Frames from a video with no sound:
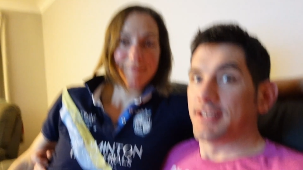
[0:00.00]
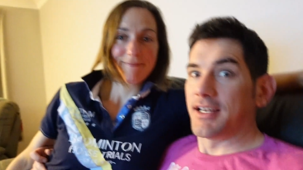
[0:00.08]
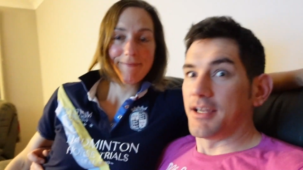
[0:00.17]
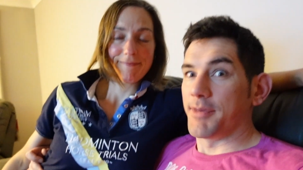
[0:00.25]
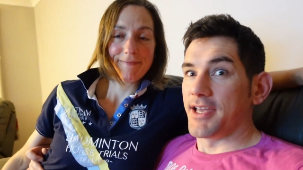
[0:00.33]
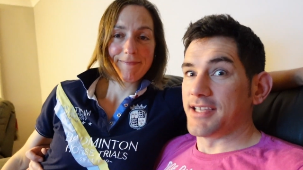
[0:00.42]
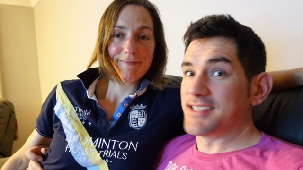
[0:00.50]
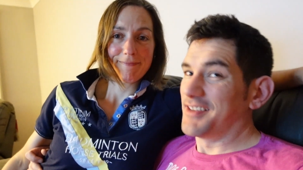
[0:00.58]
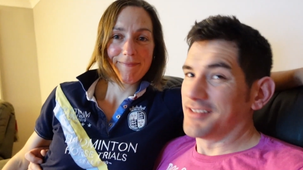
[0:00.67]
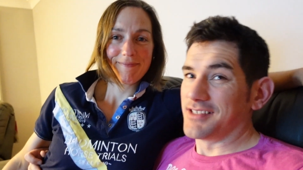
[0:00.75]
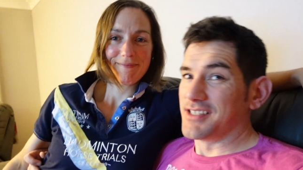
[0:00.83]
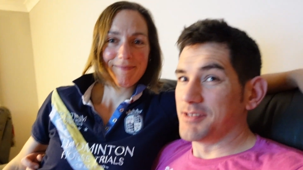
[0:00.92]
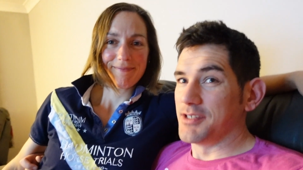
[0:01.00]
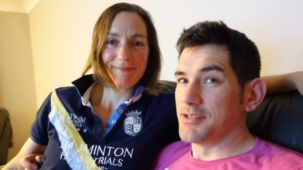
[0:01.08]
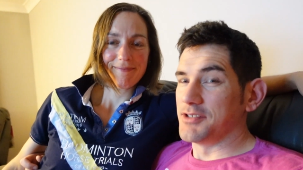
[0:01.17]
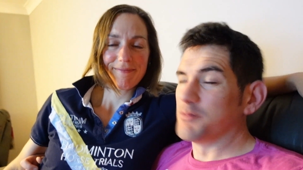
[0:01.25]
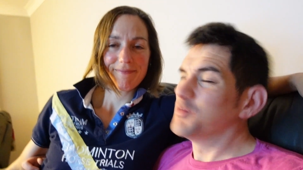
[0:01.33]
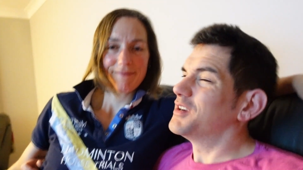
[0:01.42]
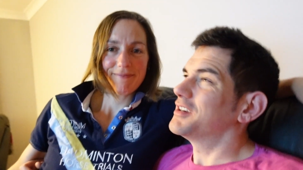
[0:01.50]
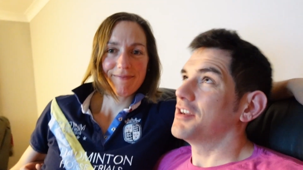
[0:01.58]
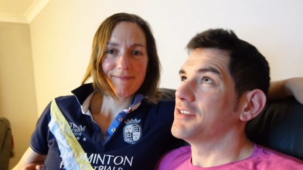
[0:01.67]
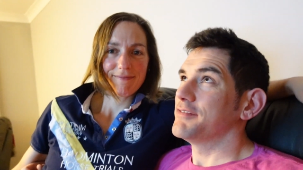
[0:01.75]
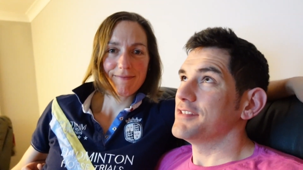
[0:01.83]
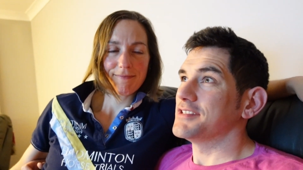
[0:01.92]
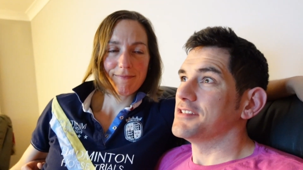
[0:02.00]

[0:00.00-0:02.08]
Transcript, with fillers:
Speaker 1: Clickbait, it's nothing to do with YouTube. Well, it kind of is